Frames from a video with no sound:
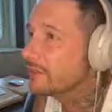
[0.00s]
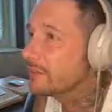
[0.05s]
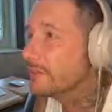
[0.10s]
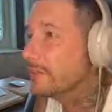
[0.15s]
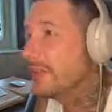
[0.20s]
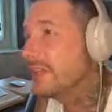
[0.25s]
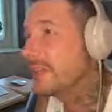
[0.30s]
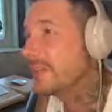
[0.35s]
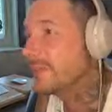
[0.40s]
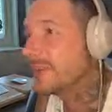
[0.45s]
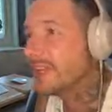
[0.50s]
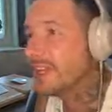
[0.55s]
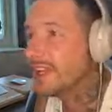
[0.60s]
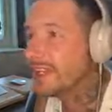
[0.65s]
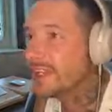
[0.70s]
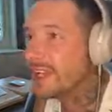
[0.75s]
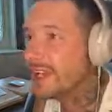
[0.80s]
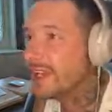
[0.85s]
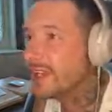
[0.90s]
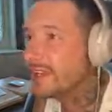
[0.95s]
In the
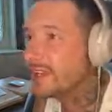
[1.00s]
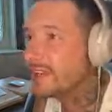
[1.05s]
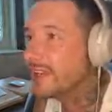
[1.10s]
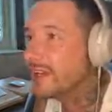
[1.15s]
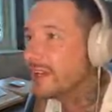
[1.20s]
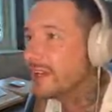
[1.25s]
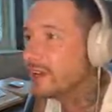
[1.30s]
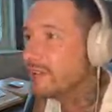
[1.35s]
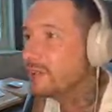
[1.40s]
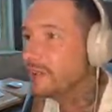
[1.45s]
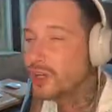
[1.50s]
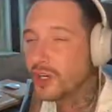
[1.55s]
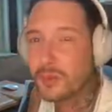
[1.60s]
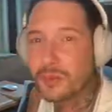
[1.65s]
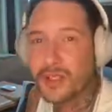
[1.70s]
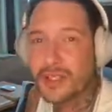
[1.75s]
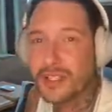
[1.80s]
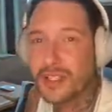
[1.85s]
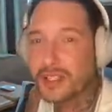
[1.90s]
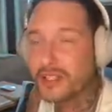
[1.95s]
beginning I had a farm
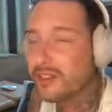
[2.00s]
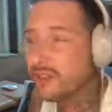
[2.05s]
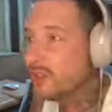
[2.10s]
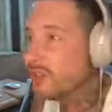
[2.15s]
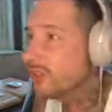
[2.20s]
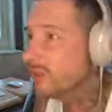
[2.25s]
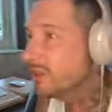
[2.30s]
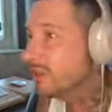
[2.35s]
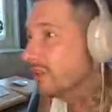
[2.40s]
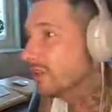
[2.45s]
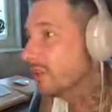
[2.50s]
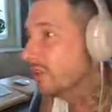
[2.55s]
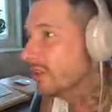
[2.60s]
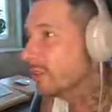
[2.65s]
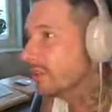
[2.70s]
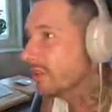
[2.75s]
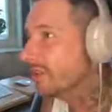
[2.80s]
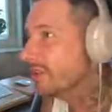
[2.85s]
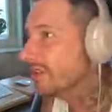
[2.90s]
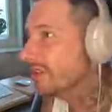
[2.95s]
in there too, you know,
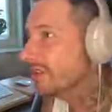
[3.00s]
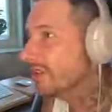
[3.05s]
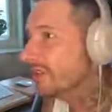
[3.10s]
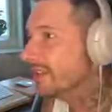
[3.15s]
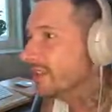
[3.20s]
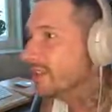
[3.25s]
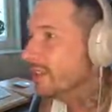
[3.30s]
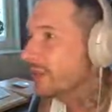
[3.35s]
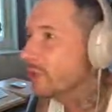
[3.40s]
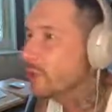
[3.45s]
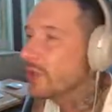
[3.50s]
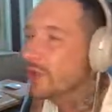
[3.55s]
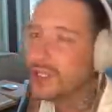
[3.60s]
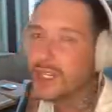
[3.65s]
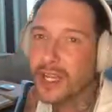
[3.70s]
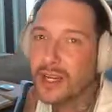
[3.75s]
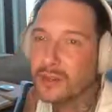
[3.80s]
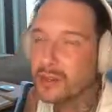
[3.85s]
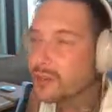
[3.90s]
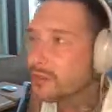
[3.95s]
but didn't work
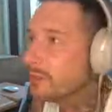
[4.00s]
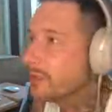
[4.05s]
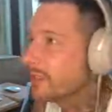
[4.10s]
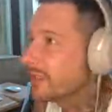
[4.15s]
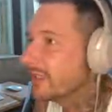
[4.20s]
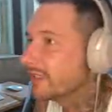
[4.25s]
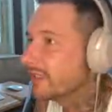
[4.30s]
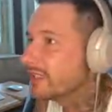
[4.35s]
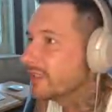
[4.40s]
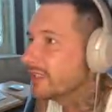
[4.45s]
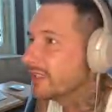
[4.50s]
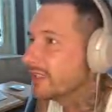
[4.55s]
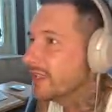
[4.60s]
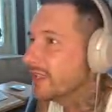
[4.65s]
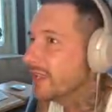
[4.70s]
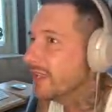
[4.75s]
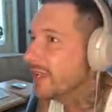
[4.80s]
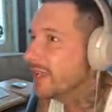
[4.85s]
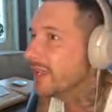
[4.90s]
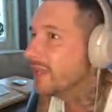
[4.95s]
out because
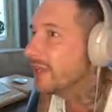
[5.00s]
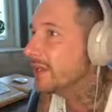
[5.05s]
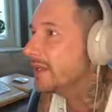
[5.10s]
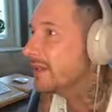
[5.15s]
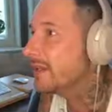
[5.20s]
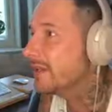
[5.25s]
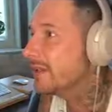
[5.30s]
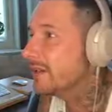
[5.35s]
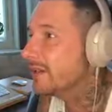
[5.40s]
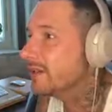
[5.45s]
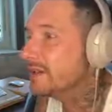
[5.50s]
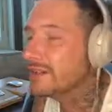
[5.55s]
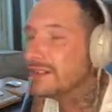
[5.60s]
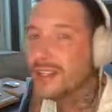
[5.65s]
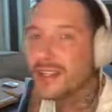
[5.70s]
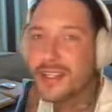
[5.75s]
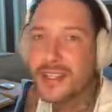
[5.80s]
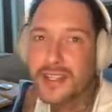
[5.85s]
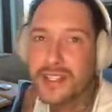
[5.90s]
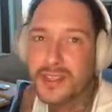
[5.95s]
you know, they
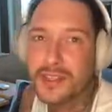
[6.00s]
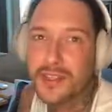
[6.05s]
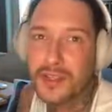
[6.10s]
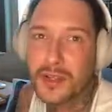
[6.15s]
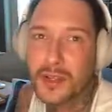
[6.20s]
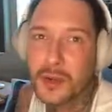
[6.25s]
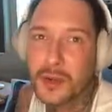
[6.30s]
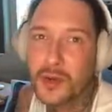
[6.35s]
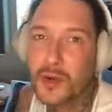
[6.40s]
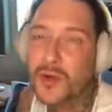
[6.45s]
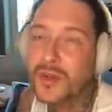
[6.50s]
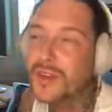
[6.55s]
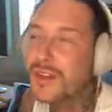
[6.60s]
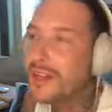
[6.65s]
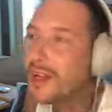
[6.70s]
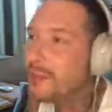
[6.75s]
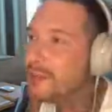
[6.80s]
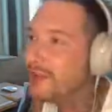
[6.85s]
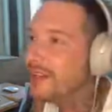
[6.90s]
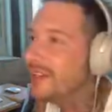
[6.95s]
need
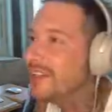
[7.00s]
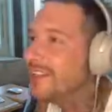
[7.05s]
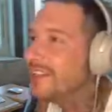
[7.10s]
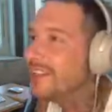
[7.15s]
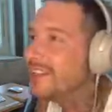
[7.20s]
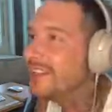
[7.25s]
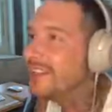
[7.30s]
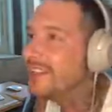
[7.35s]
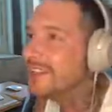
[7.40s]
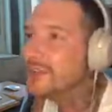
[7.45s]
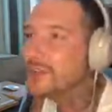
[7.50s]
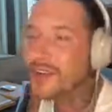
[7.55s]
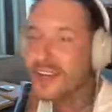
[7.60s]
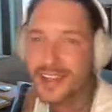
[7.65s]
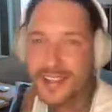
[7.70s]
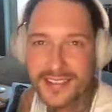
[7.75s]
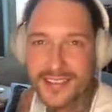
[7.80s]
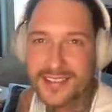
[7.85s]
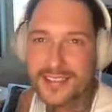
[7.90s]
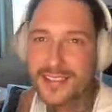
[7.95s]
apparently they need
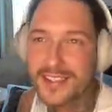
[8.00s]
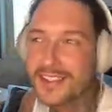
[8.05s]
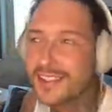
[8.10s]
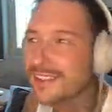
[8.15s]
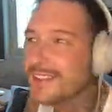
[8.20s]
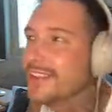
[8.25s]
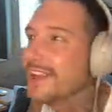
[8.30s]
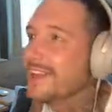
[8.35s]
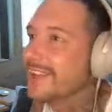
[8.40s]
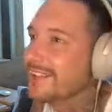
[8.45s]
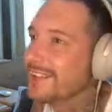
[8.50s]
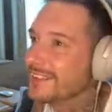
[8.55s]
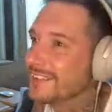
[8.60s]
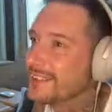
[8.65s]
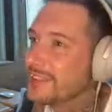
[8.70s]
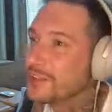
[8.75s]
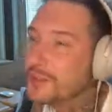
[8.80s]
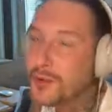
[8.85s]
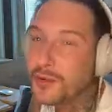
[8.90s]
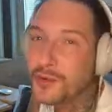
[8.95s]
grass
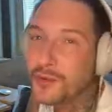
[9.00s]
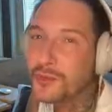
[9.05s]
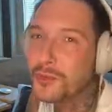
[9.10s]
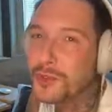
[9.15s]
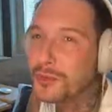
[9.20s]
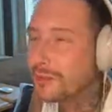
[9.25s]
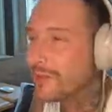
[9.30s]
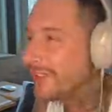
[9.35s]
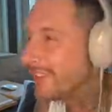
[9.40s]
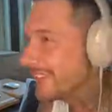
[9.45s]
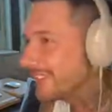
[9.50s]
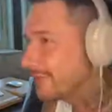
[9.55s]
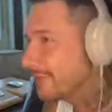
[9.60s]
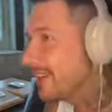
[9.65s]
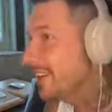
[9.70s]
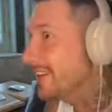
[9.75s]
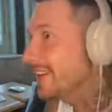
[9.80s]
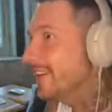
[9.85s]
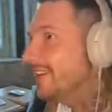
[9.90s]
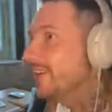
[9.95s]
to grow the wool back, but I
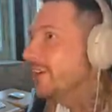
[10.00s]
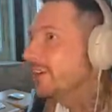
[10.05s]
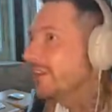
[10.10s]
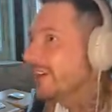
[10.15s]
didn't know